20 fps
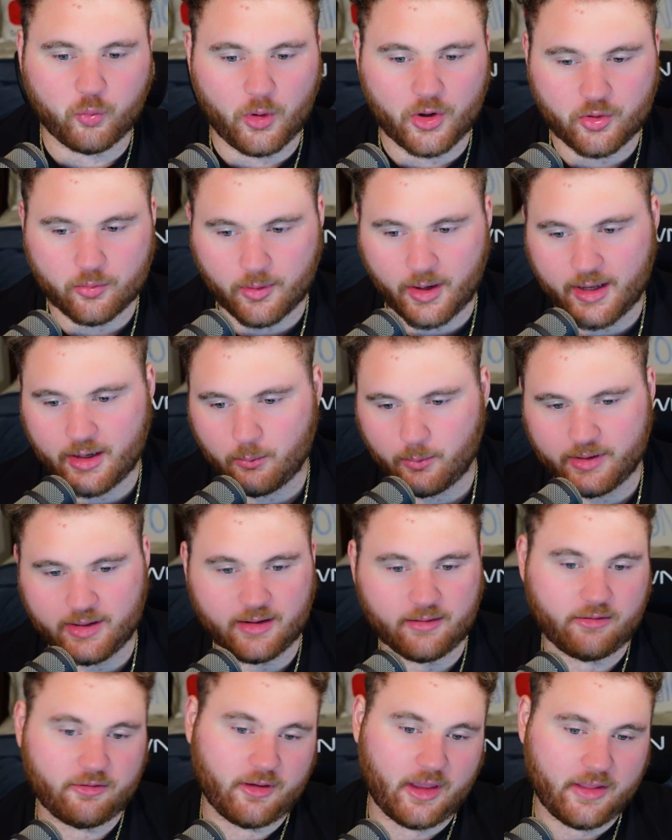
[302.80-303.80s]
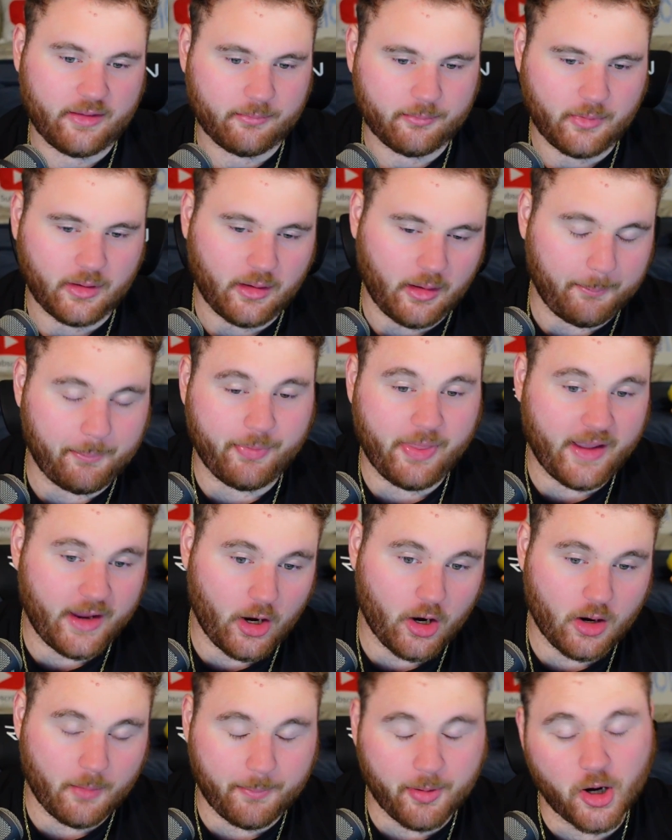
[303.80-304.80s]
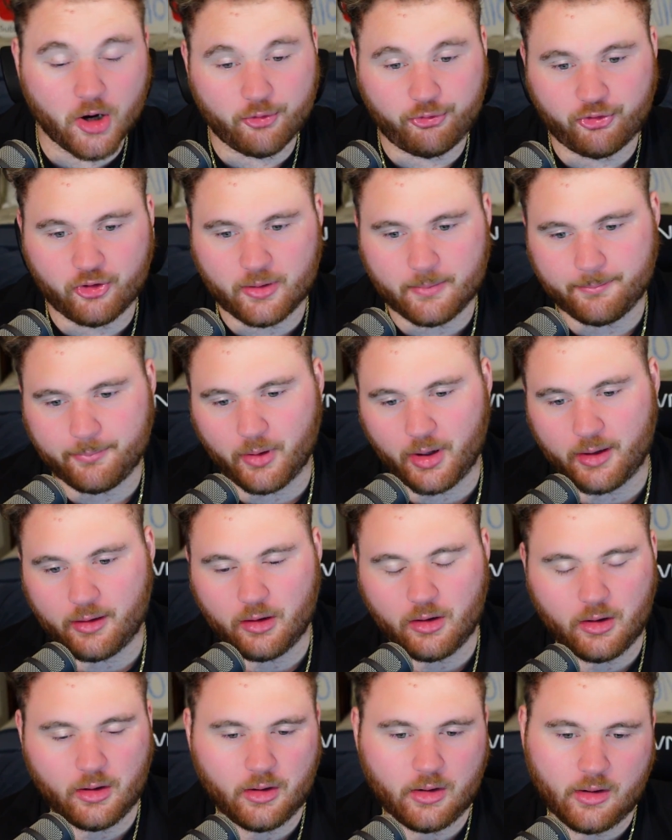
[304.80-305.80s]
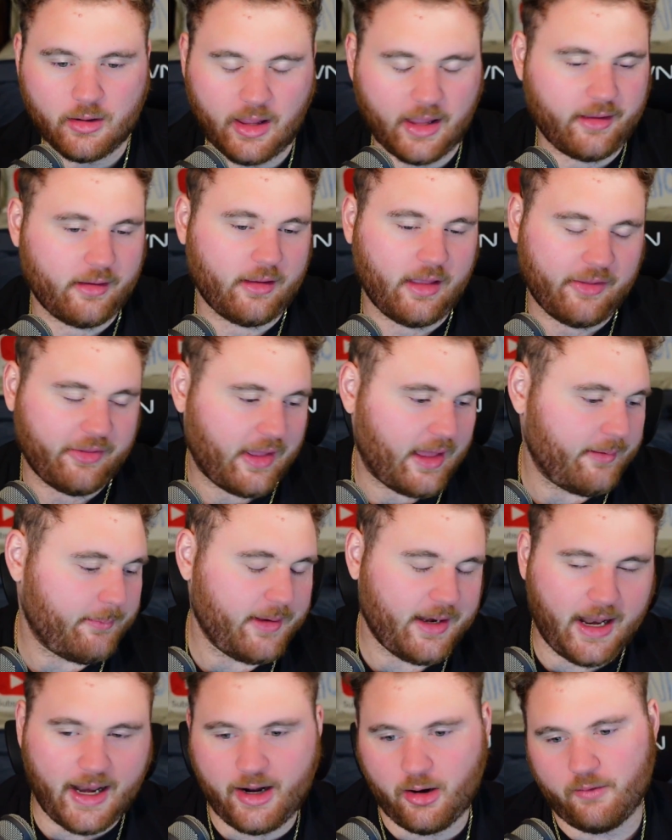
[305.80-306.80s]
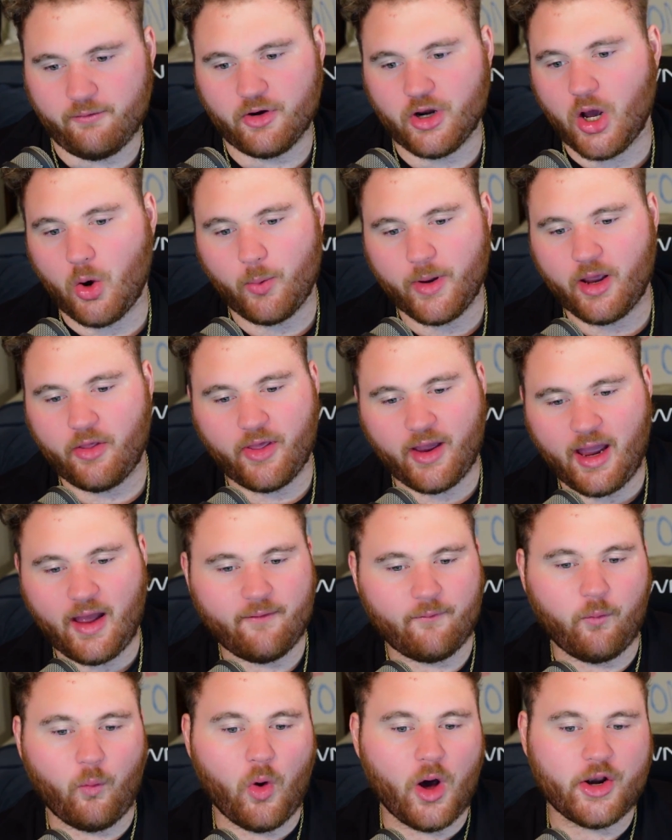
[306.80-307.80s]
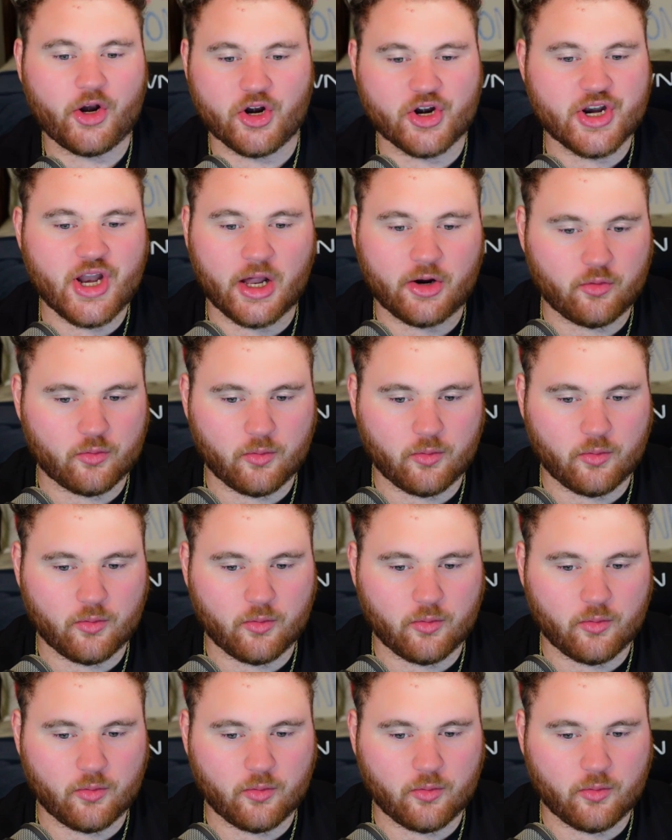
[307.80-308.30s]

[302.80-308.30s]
one right. We did say they are a person, but I mean, I don't even know. We either have one or none